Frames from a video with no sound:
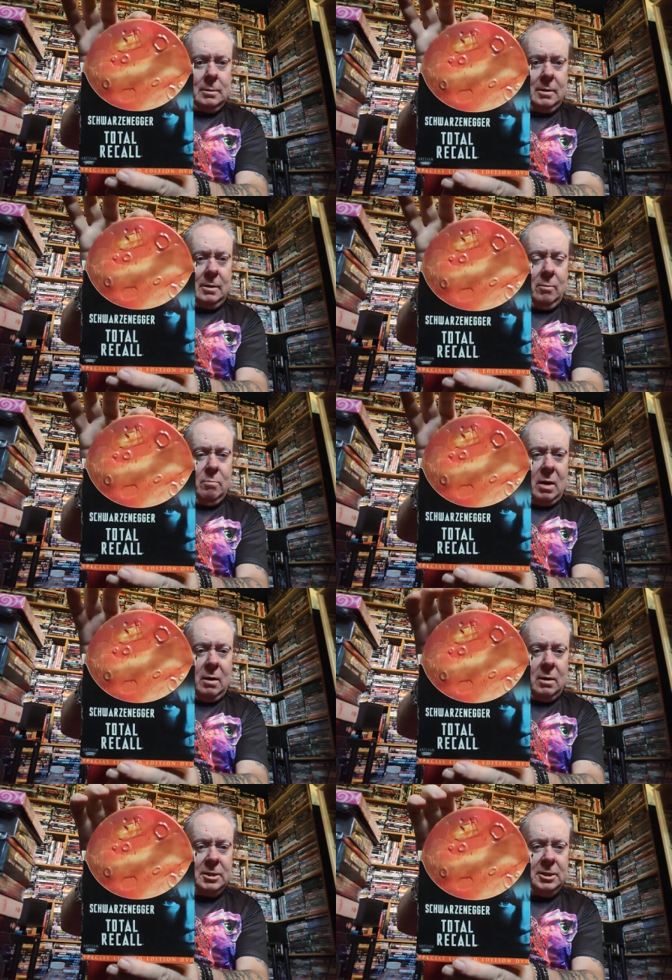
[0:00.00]
A little
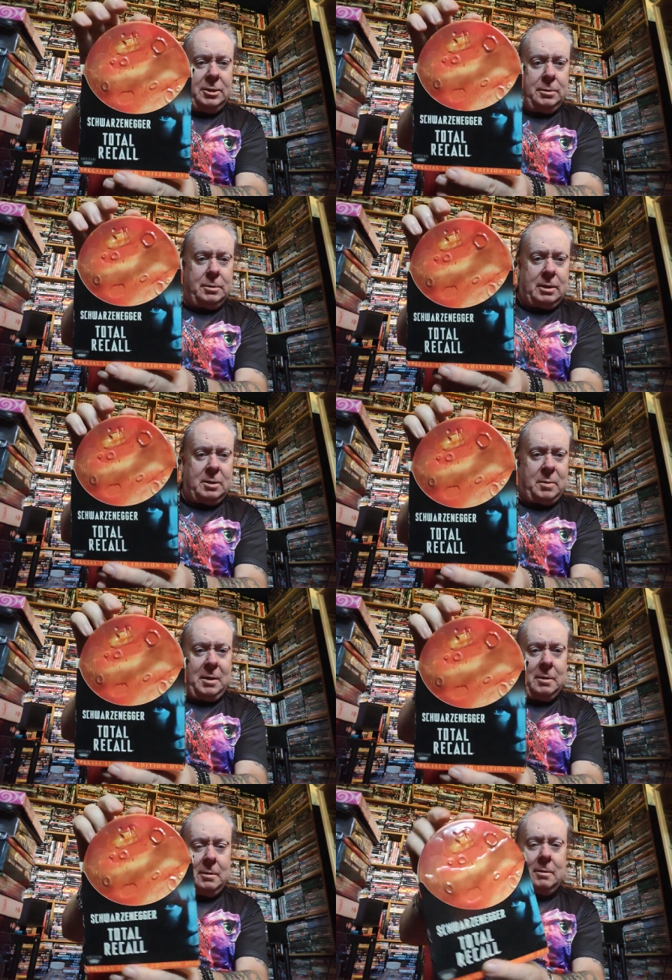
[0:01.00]
Mars edition, so to speak.
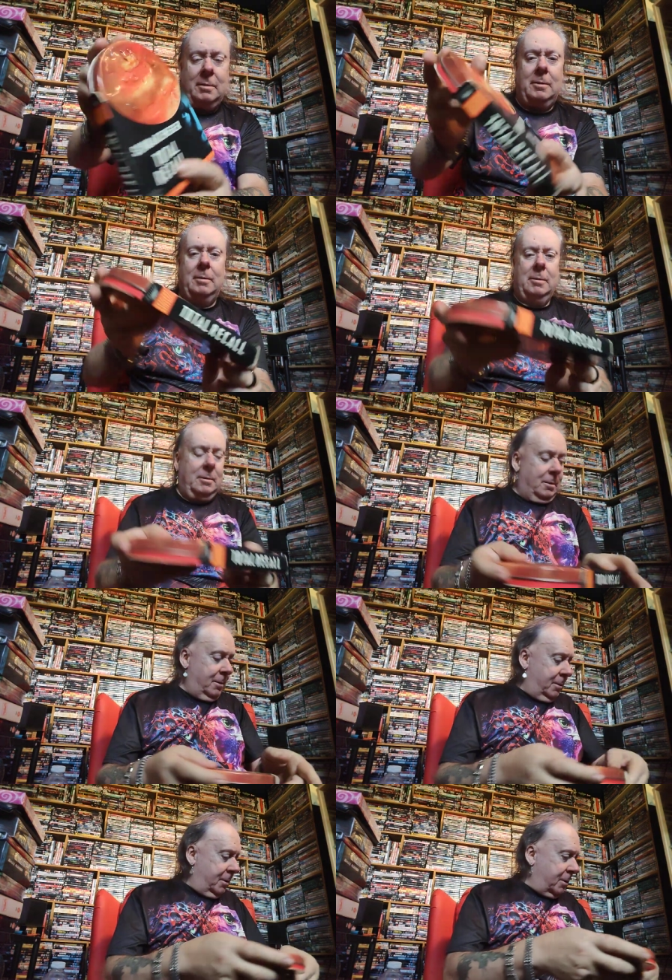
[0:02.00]

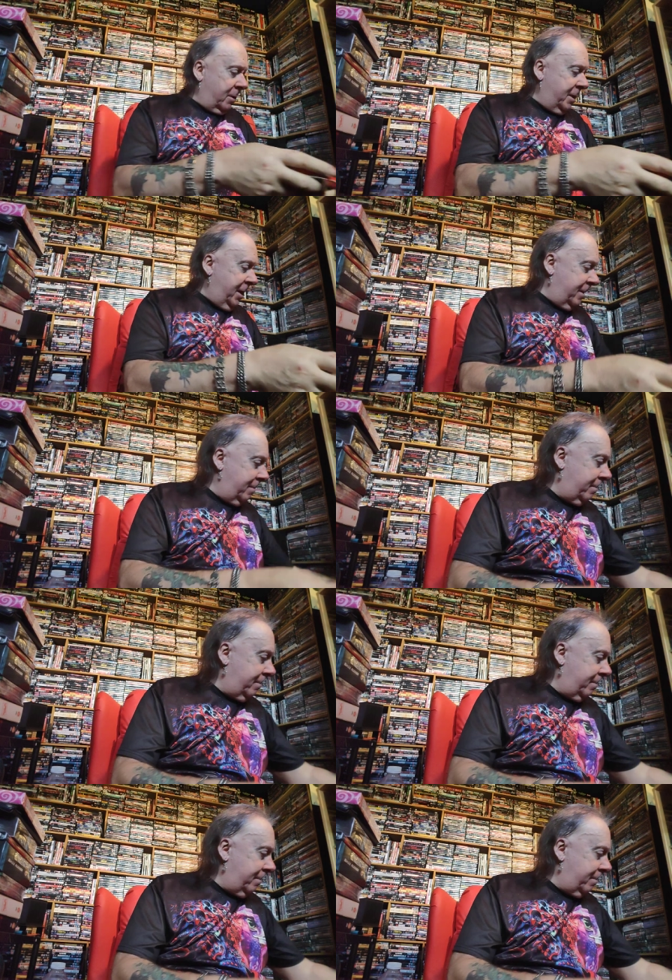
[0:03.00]
Quite neat.